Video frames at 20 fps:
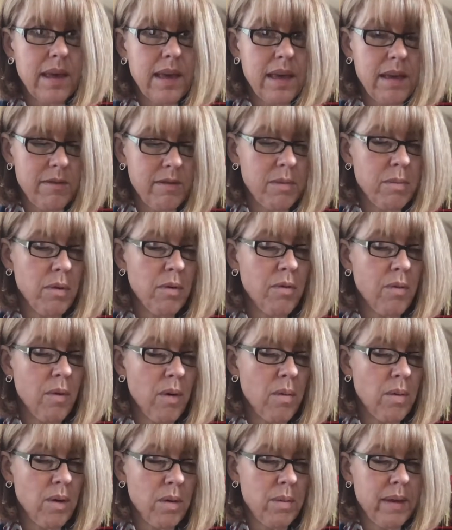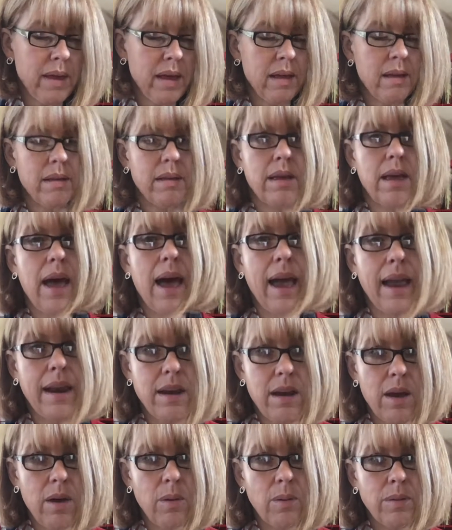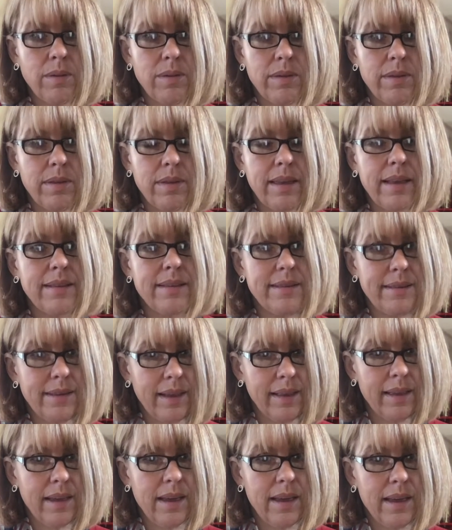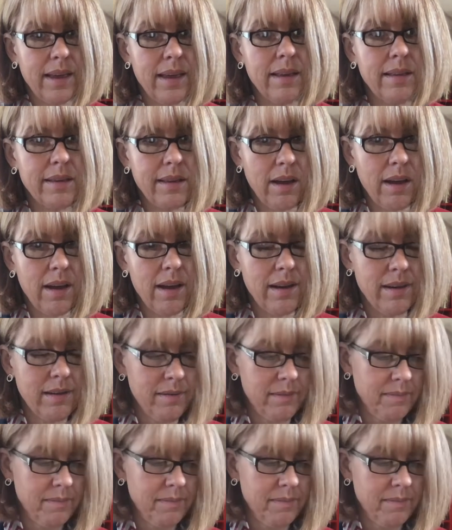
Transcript: Even before Ruby, I know that Stella is gone.